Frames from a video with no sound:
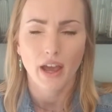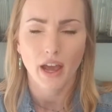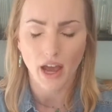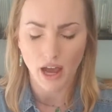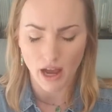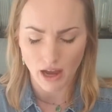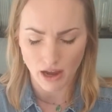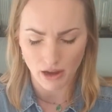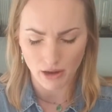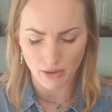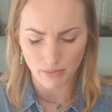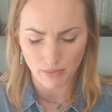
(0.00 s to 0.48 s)

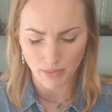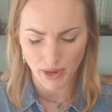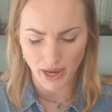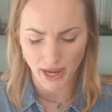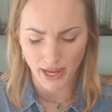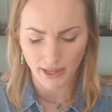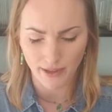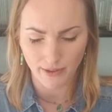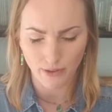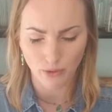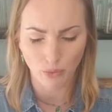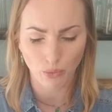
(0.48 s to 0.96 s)

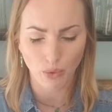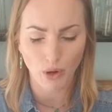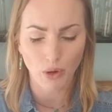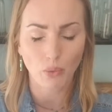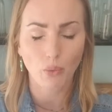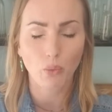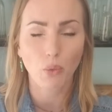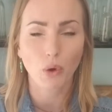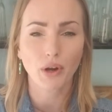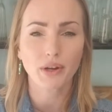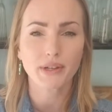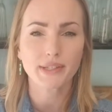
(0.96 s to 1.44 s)
And
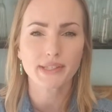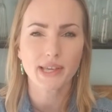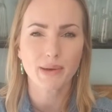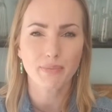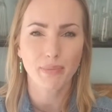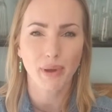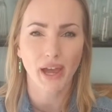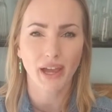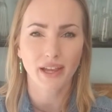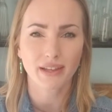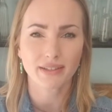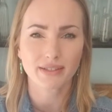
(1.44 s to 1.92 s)
what works the
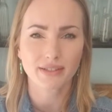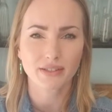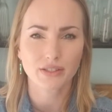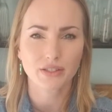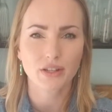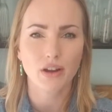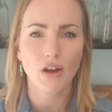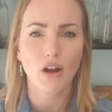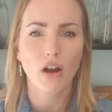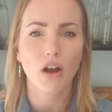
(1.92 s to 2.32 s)
best